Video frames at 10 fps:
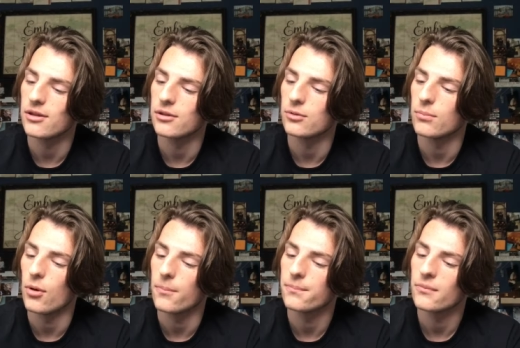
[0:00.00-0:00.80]
to the little
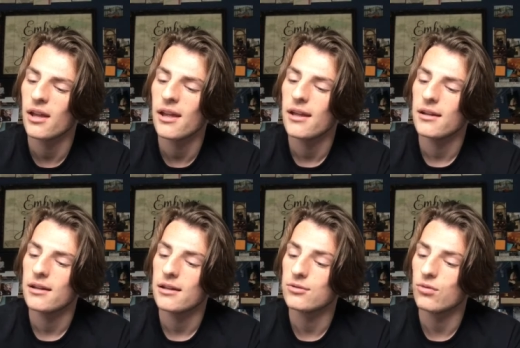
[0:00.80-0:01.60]
mole.
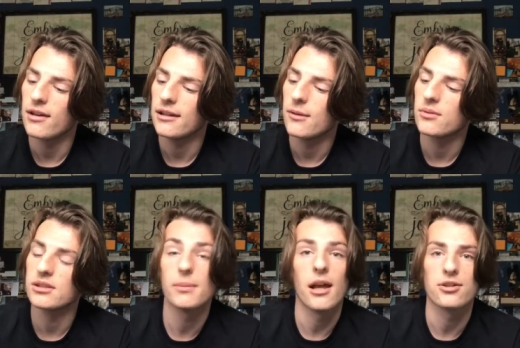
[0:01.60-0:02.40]
His right leg was
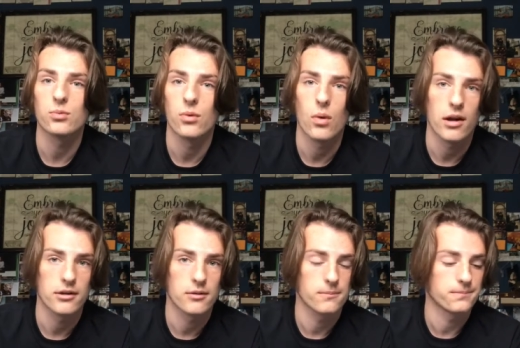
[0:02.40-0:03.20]
splashed with white.